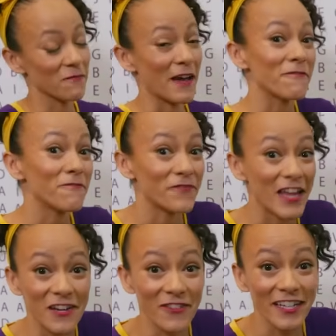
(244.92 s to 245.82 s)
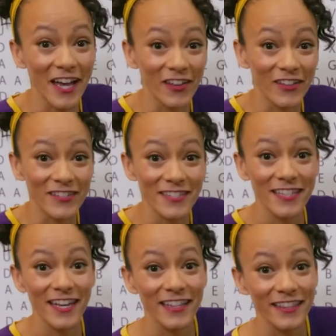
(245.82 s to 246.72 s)
of my favorite colors,
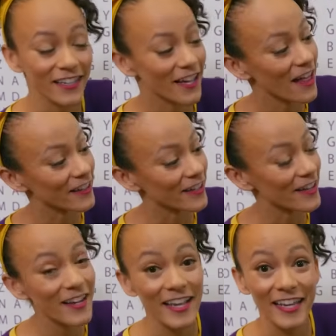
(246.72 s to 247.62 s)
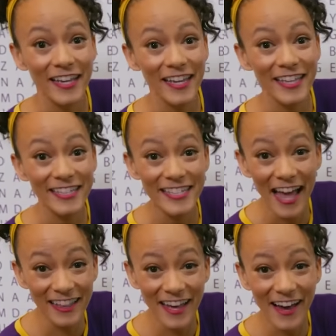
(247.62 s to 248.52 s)
the color
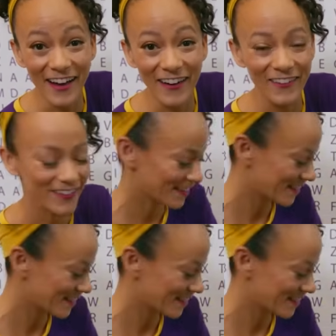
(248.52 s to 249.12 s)
yellow.